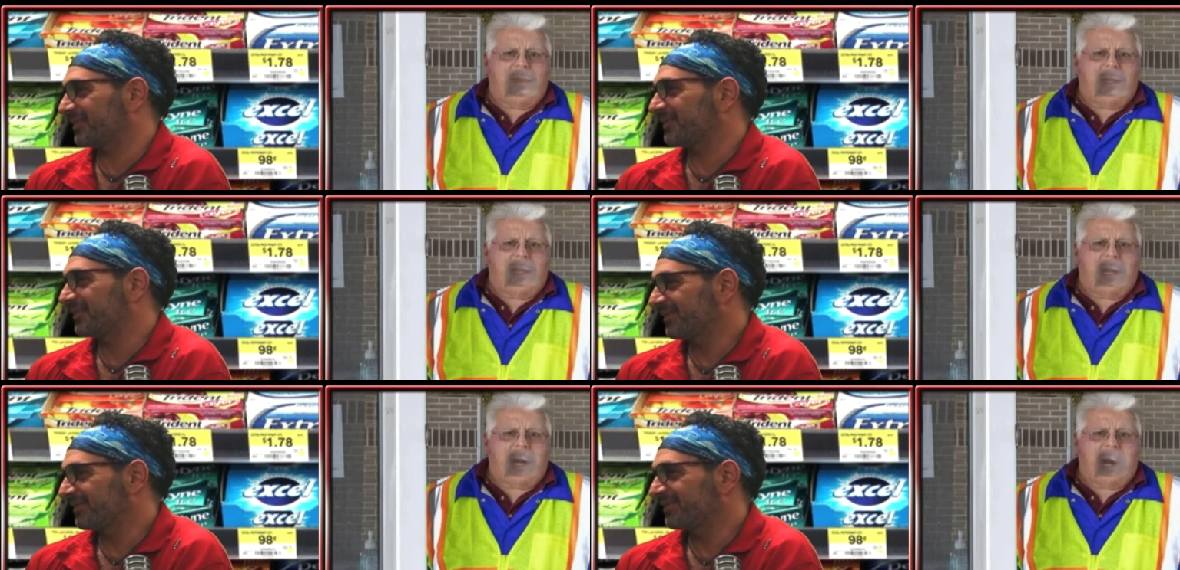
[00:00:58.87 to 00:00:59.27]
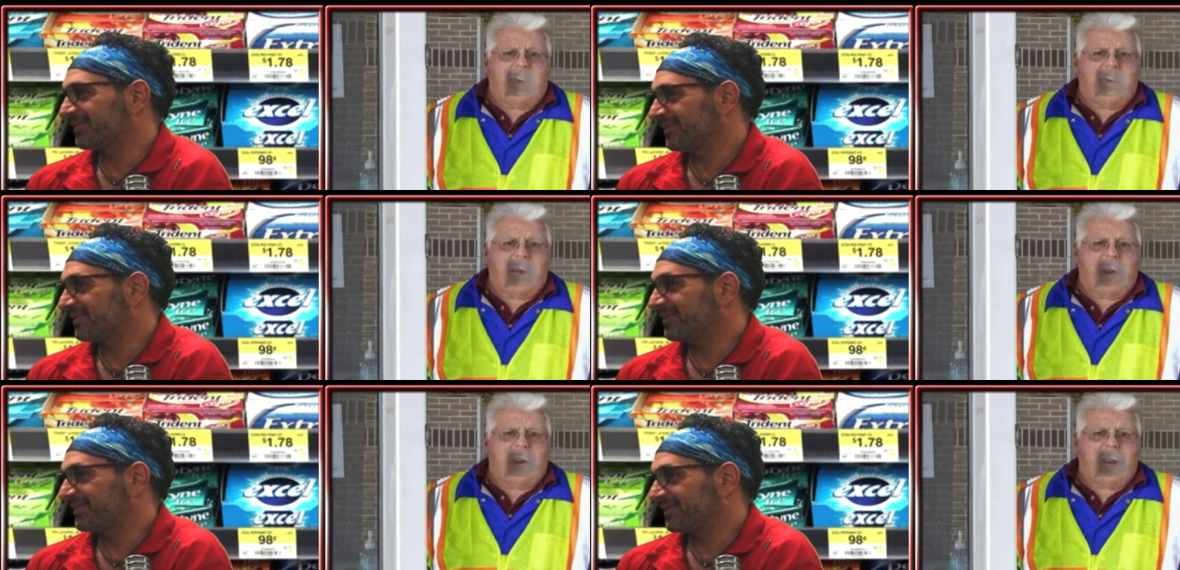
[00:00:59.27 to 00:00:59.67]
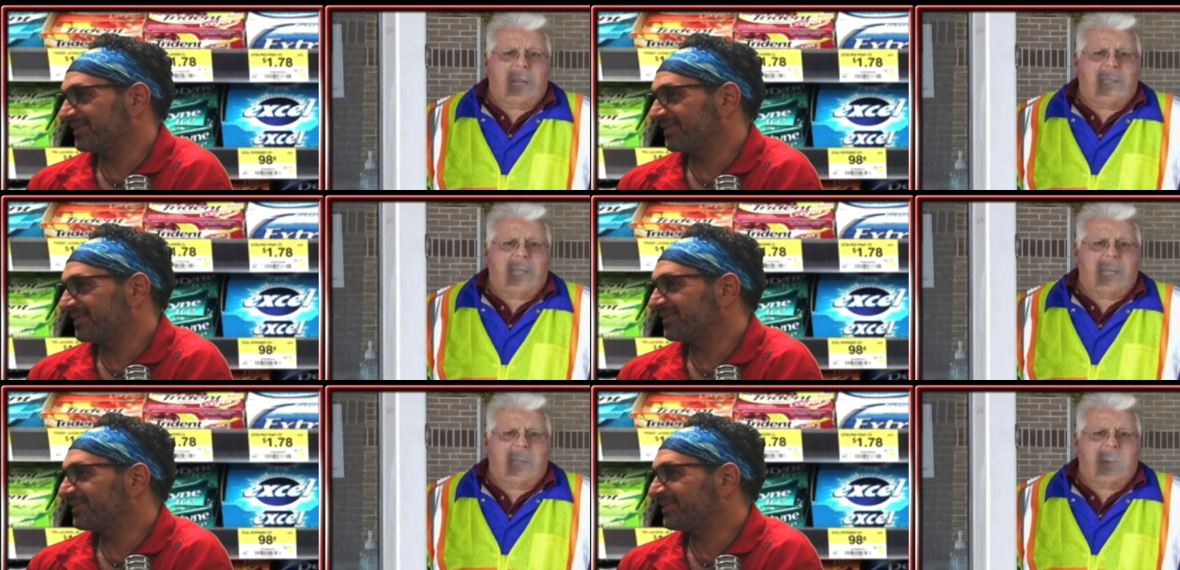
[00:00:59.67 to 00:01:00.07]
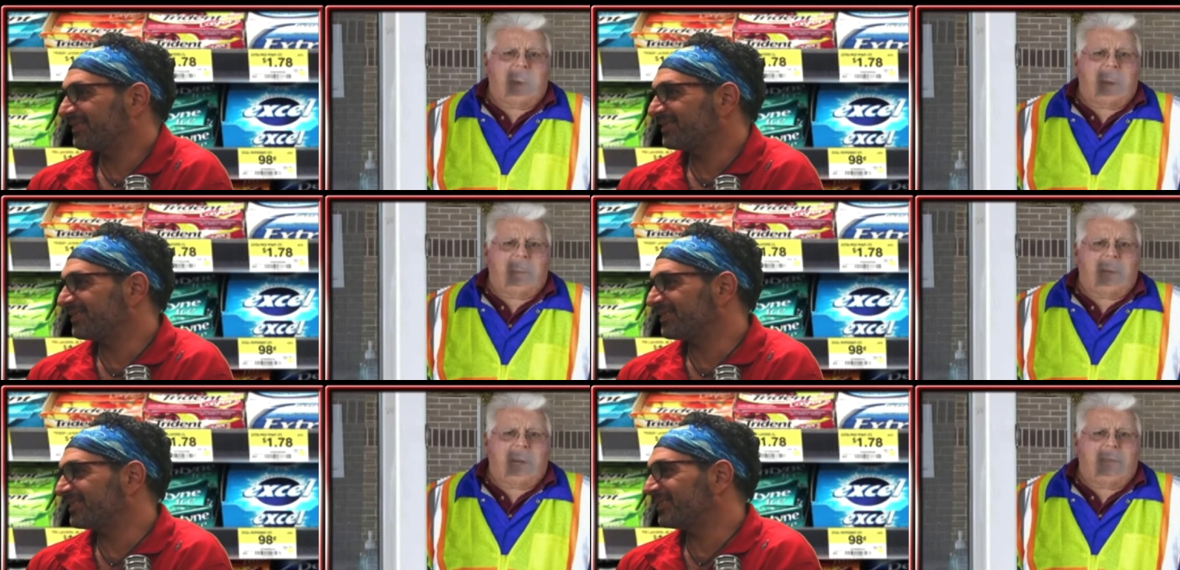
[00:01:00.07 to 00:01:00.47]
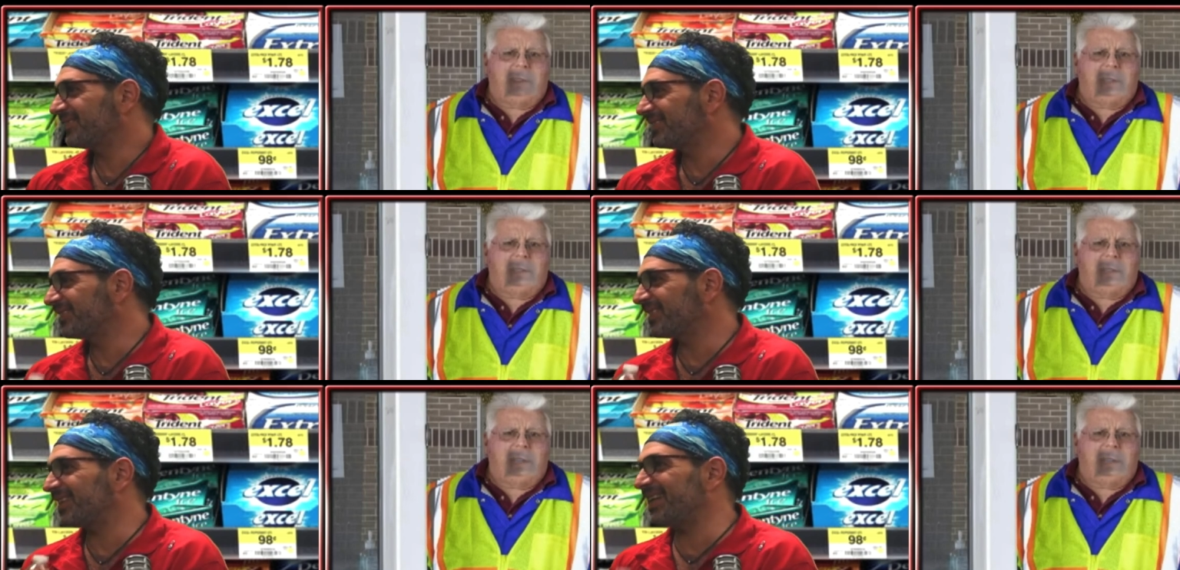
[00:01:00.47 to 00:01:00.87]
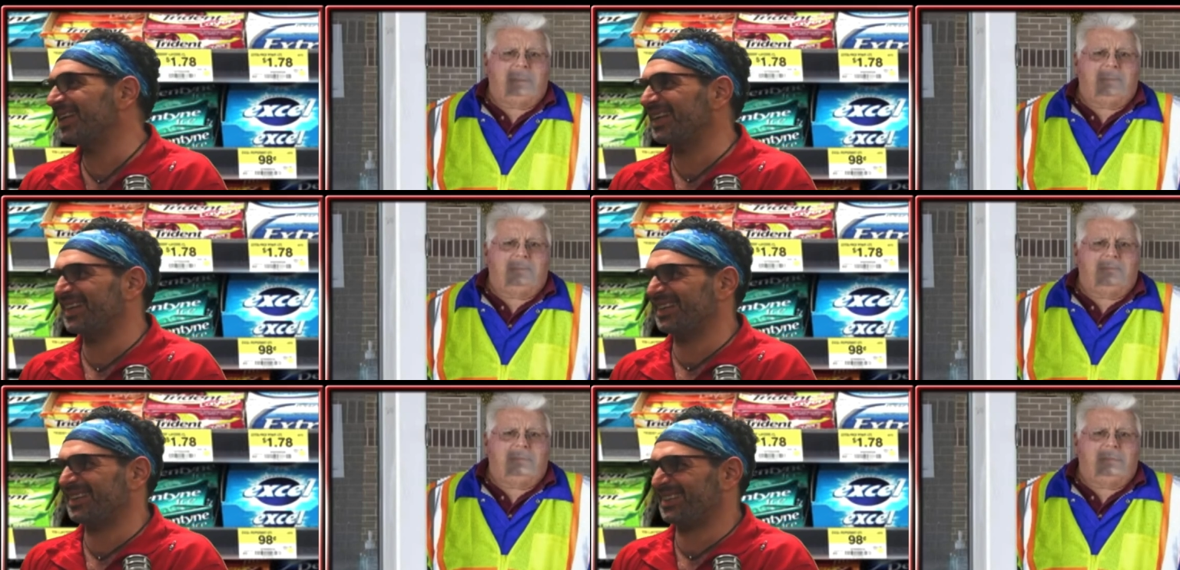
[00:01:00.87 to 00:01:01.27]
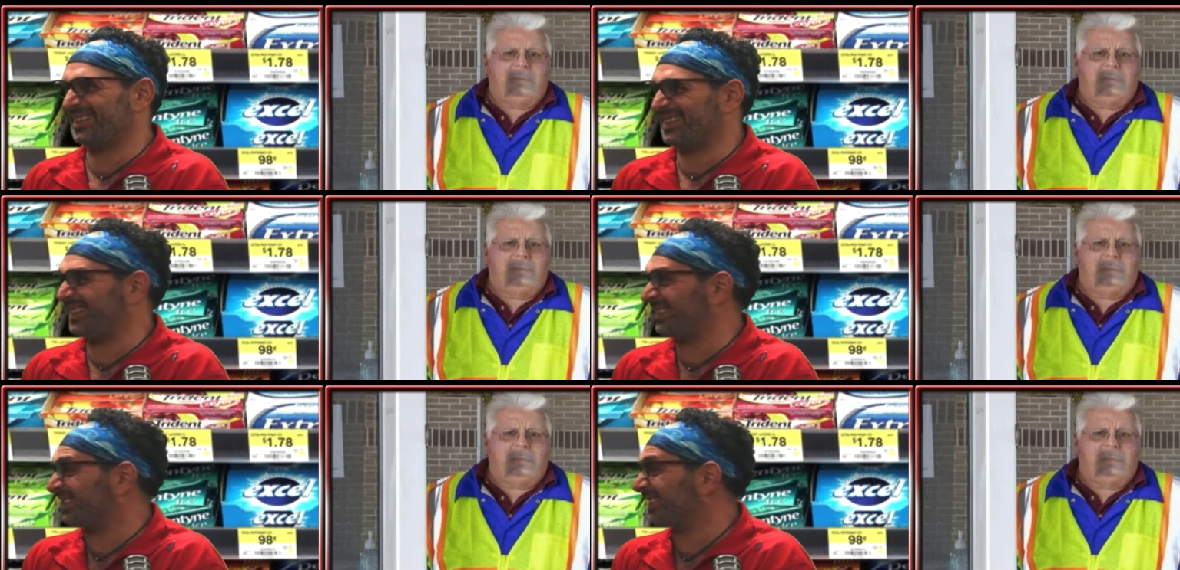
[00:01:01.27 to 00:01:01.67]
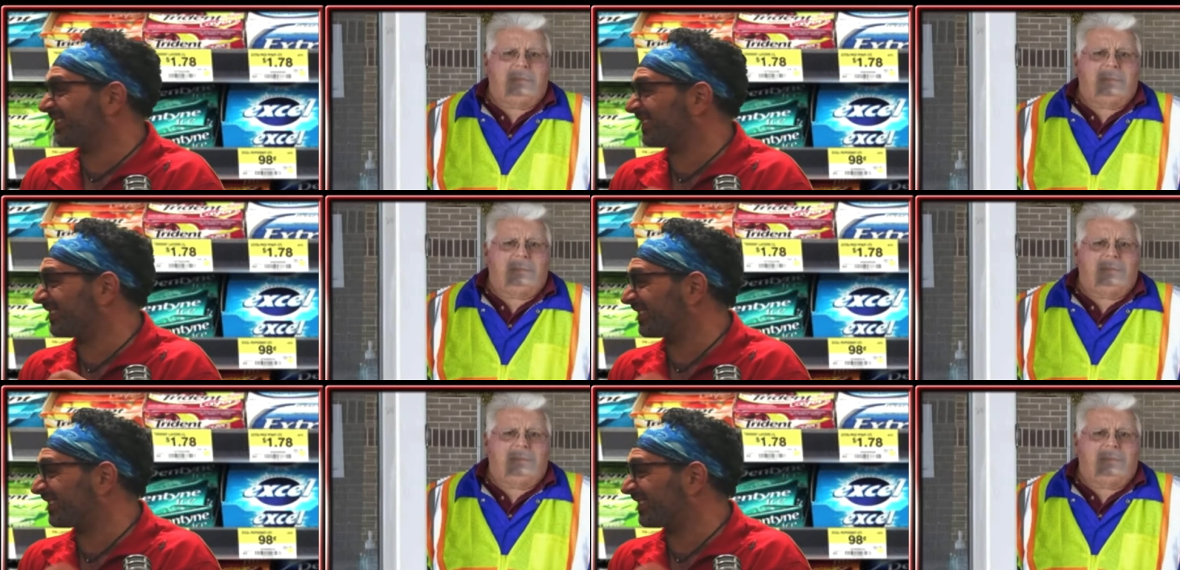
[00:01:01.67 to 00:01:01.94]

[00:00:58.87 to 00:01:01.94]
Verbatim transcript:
Speaker 1: Oh, sorry, I sneeze when I'm nervous. Ah,